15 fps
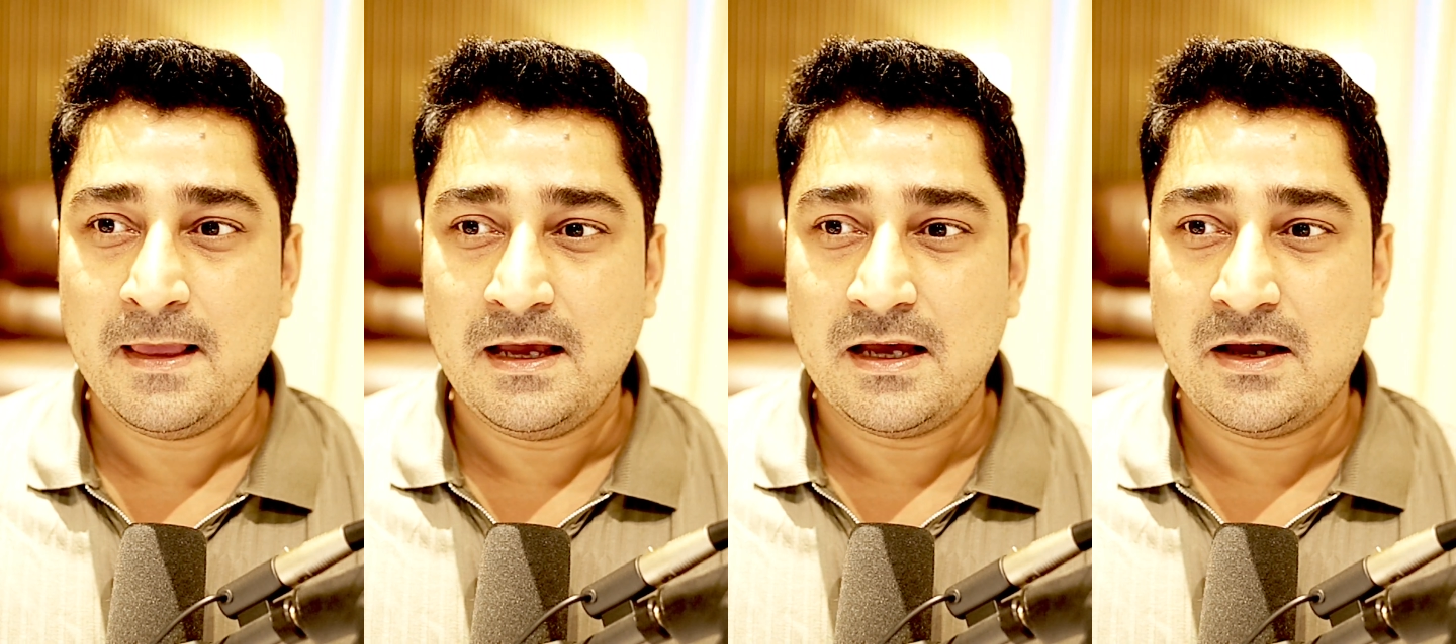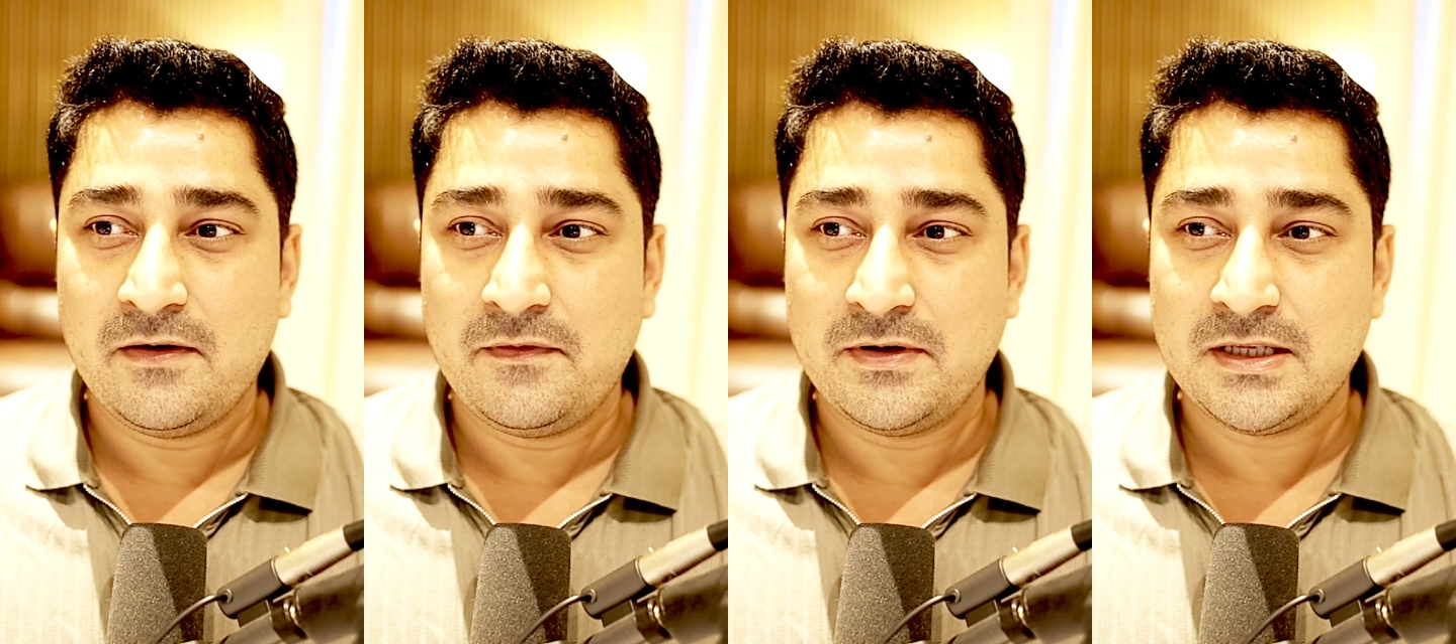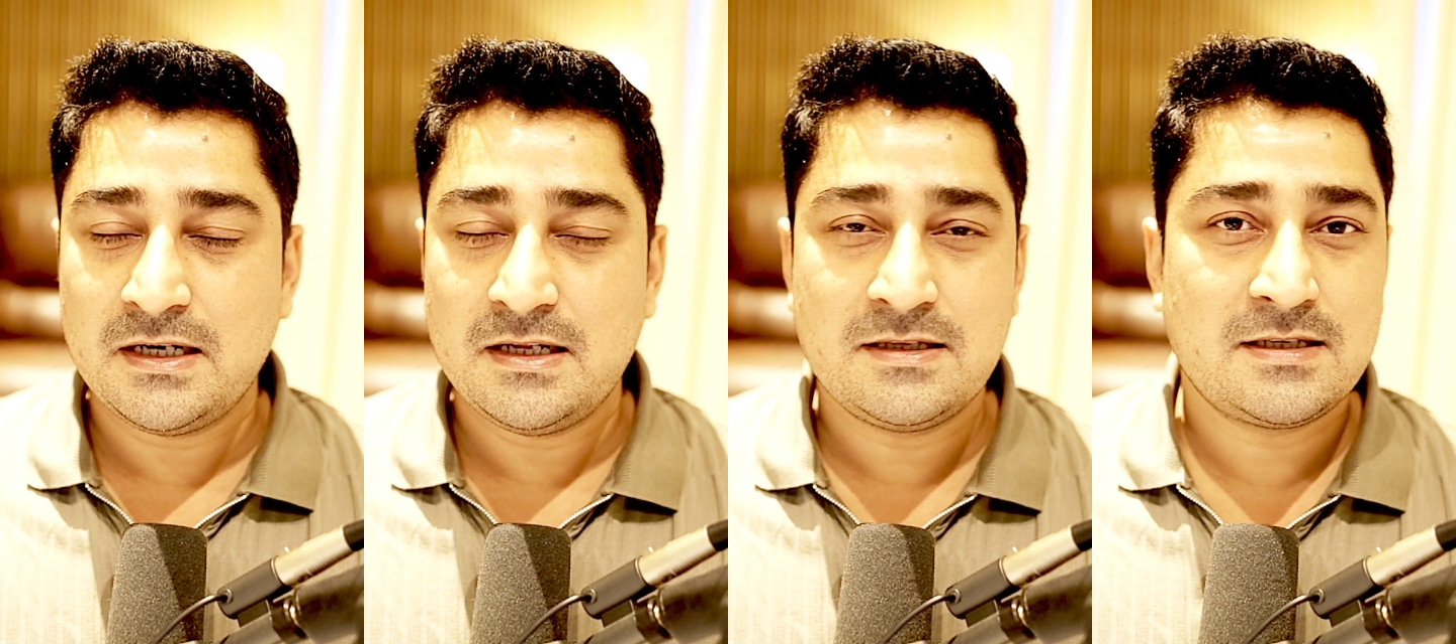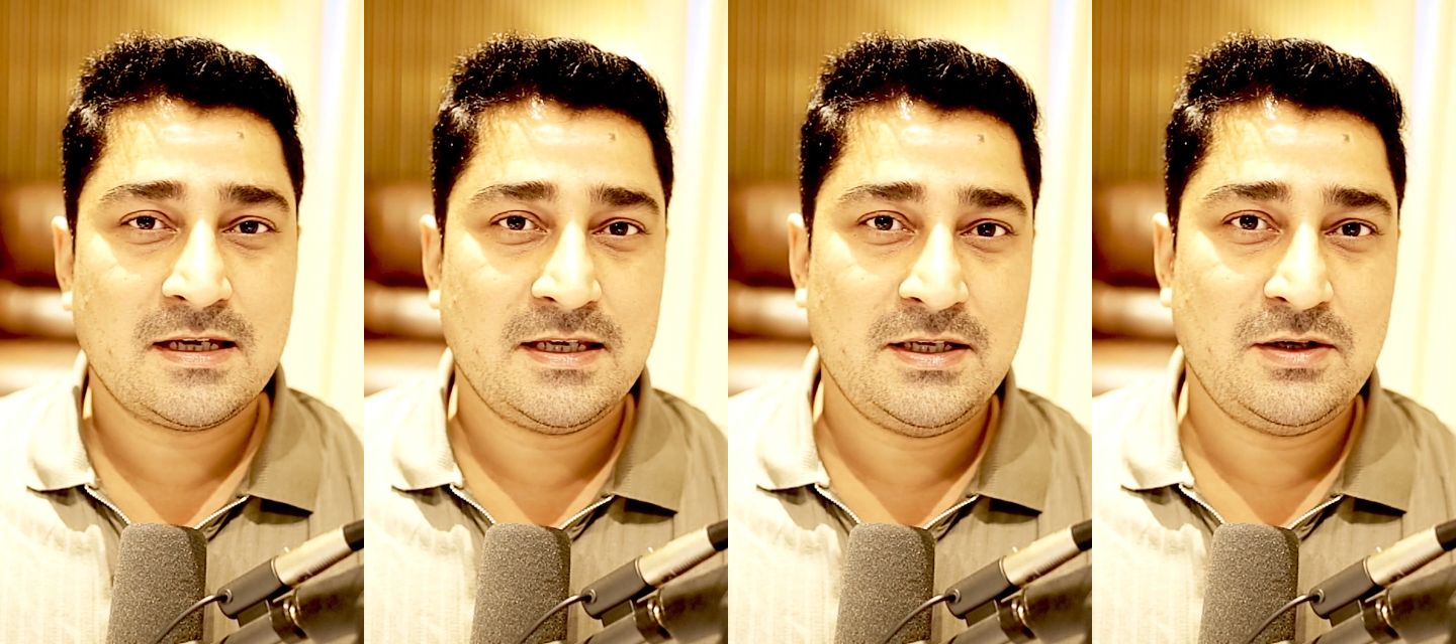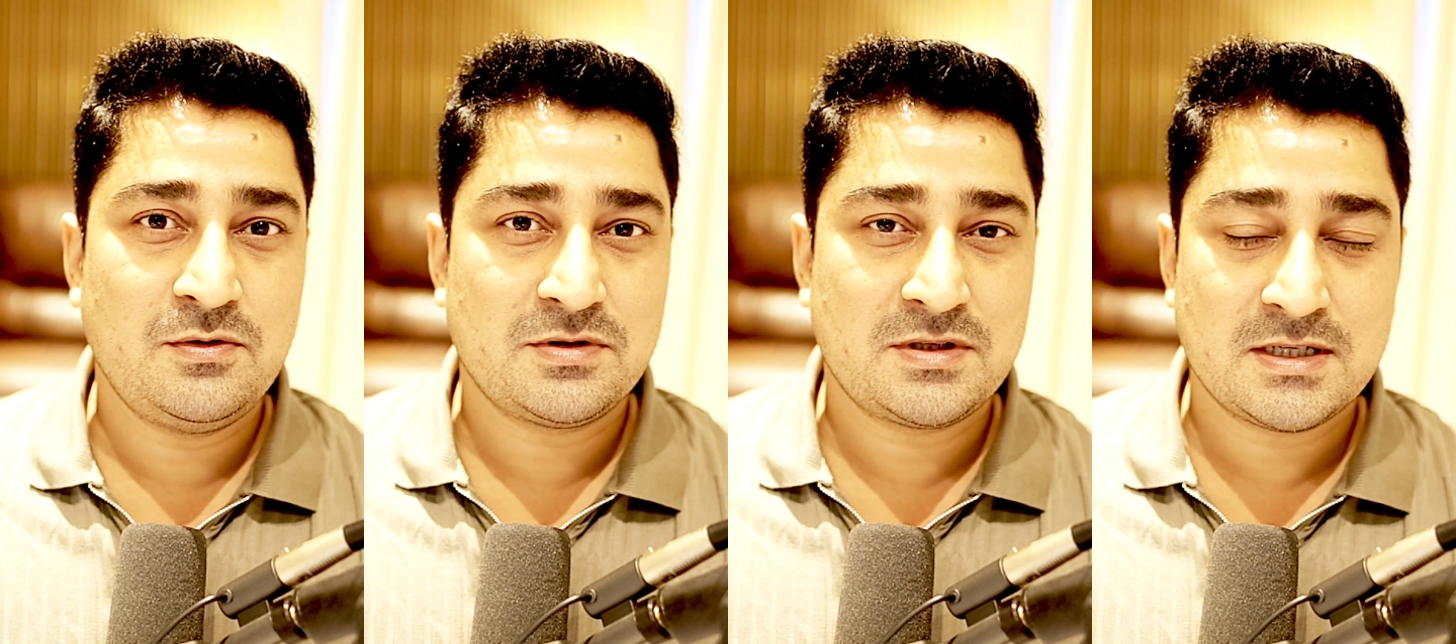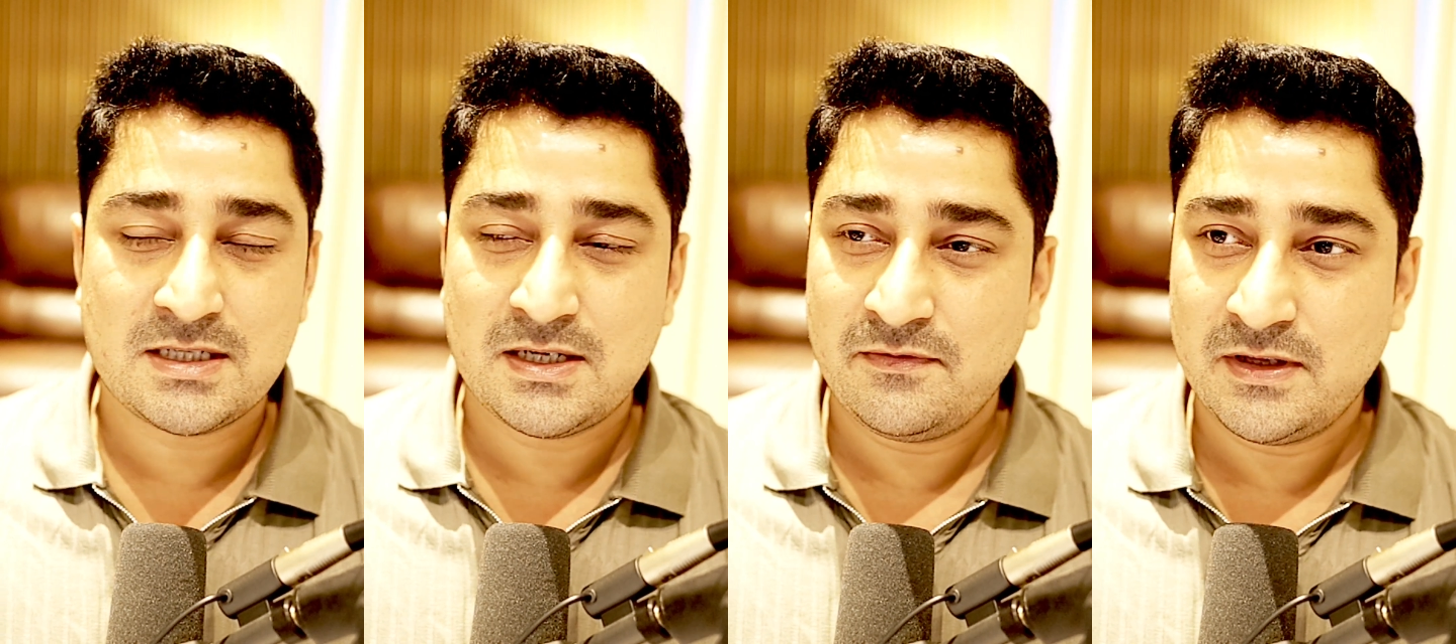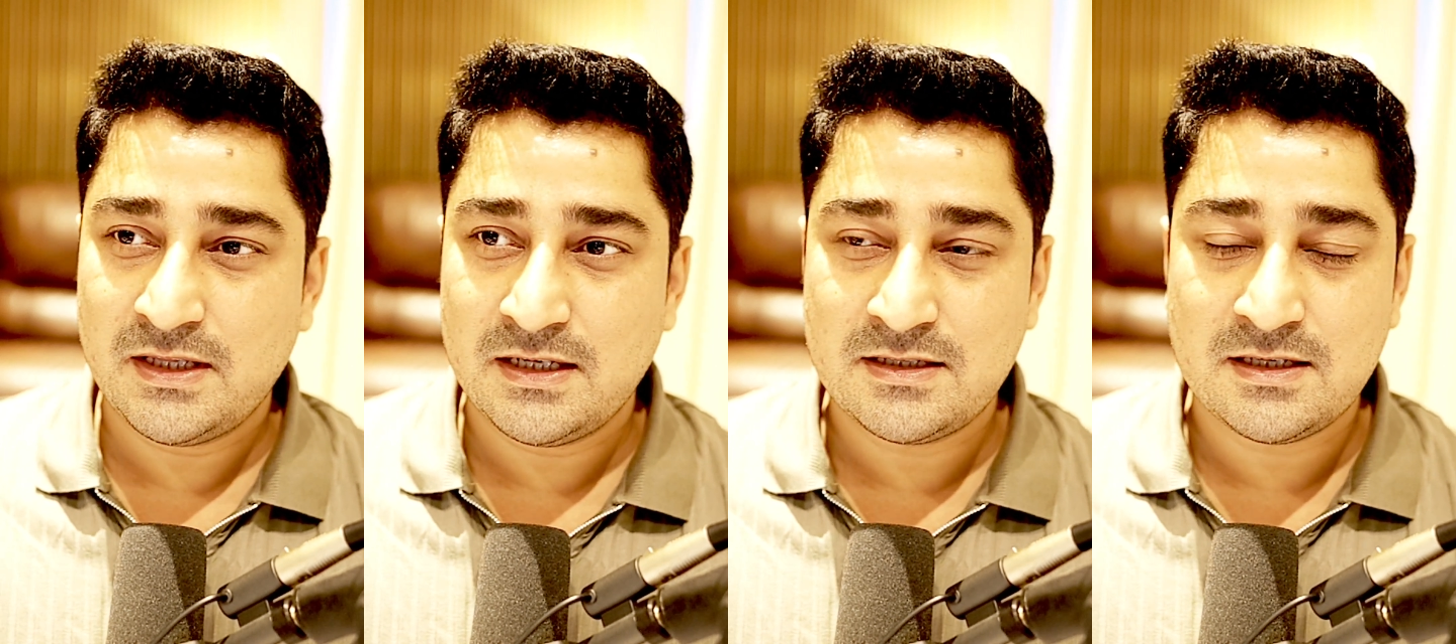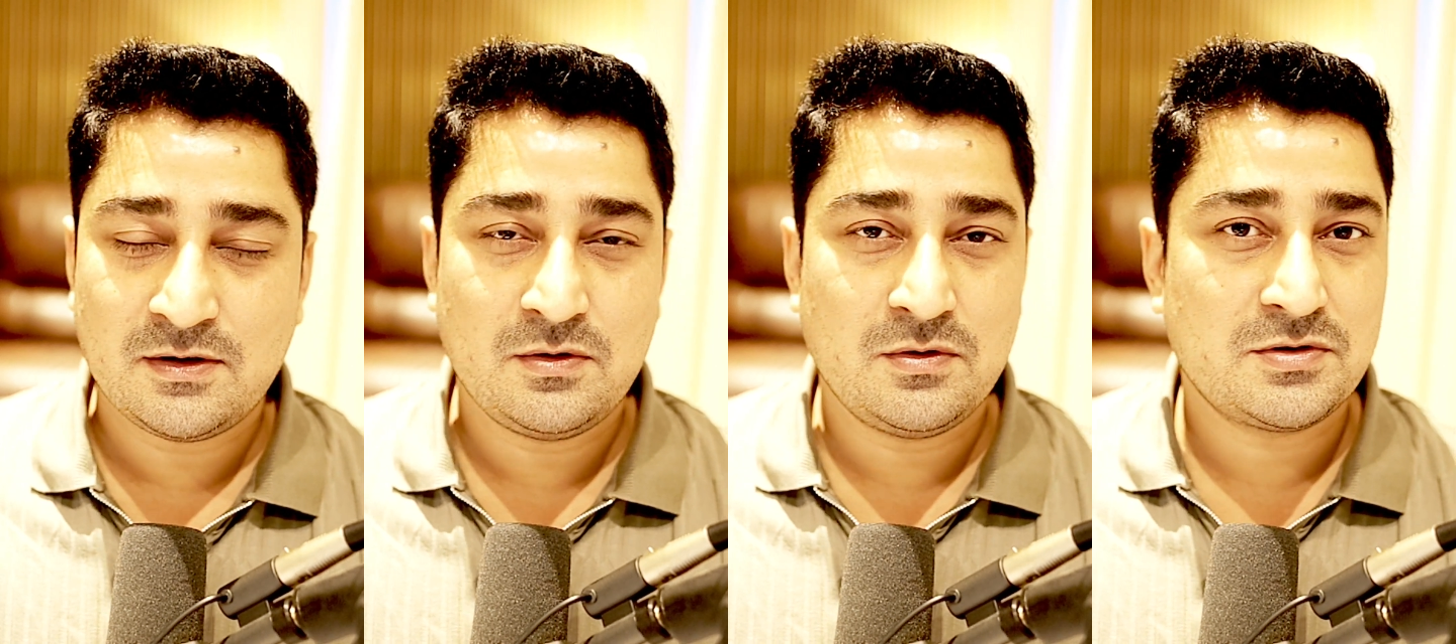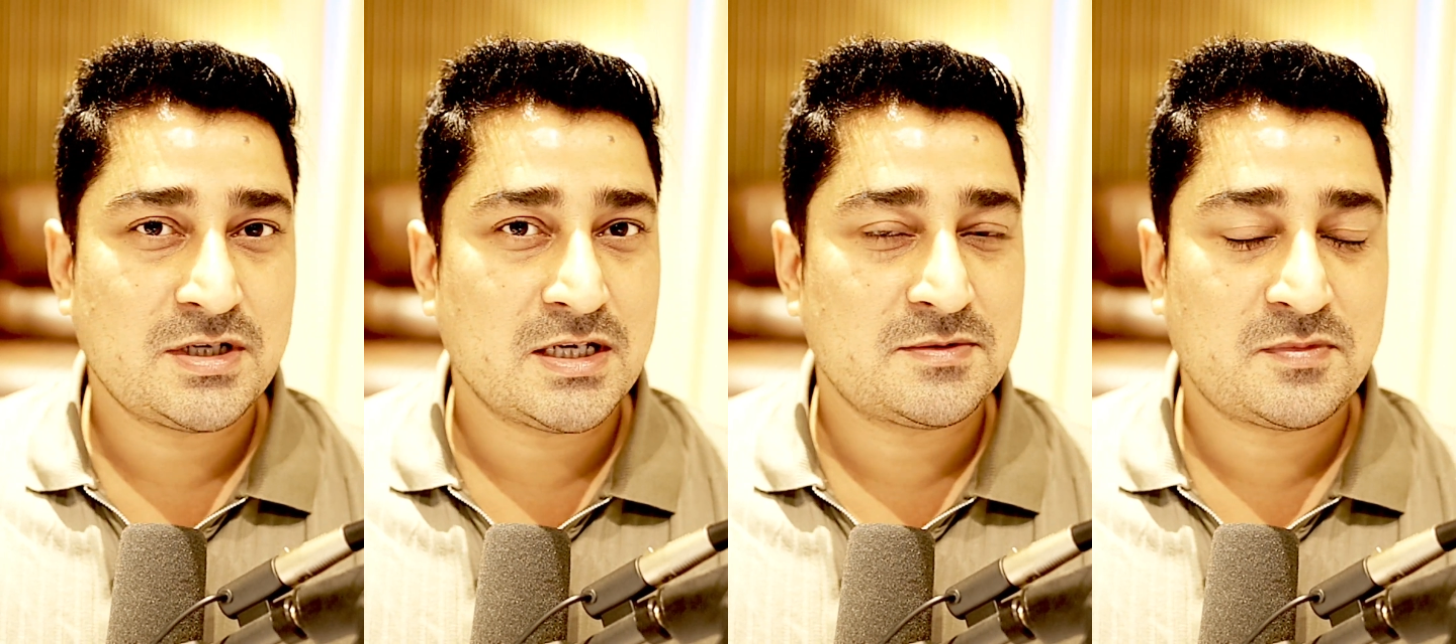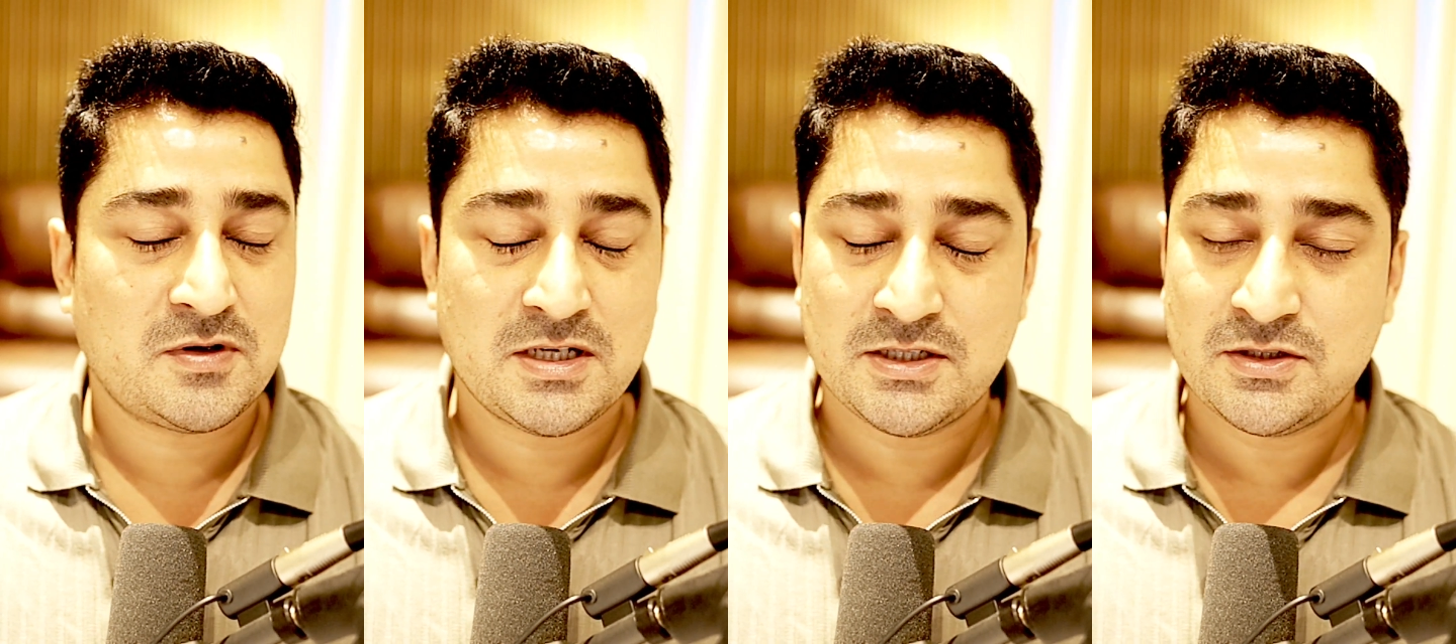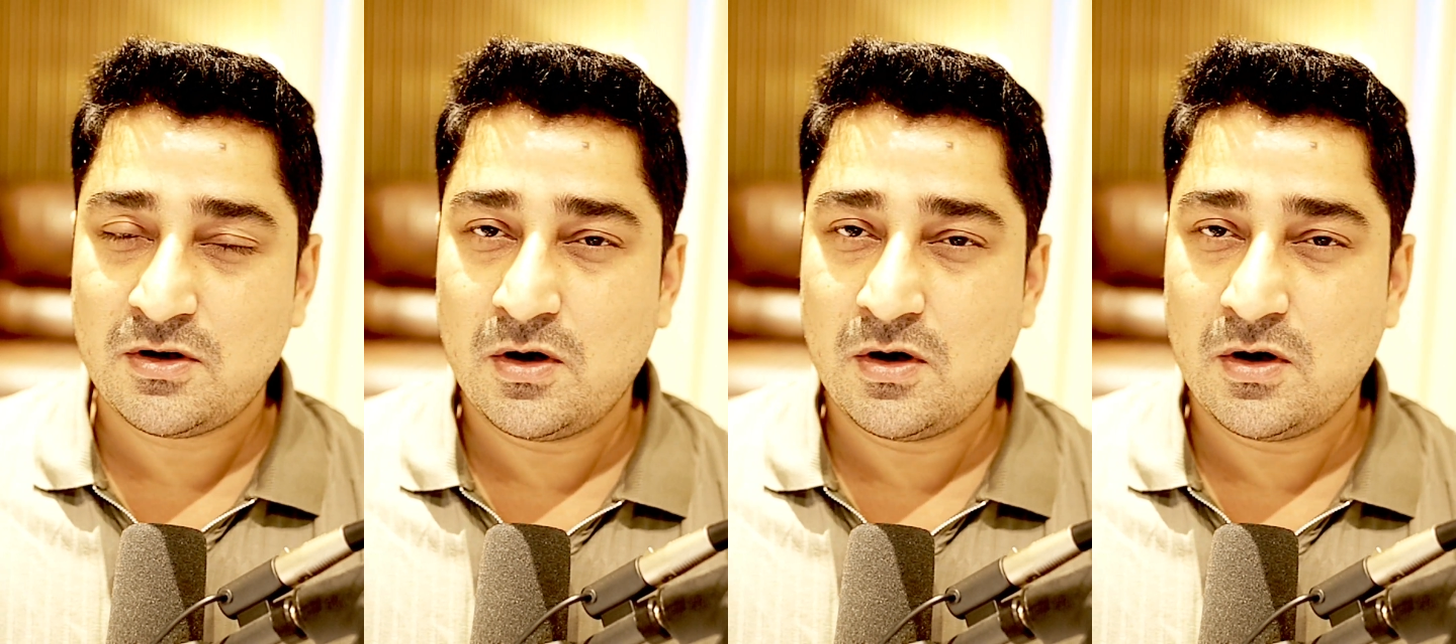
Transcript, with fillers: whether it's an ecosystem, whether it's a courses, projects,